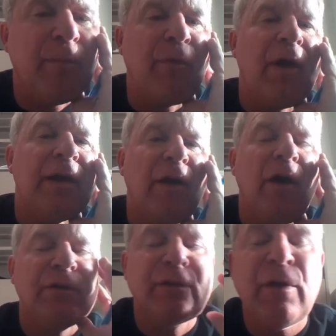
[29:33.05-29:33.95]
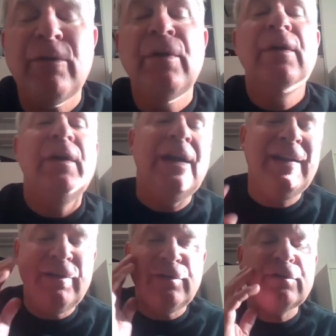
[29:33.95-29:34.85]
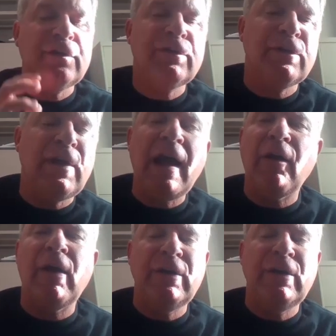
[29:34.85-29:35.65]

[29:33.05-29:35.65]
the break also, in addition to now.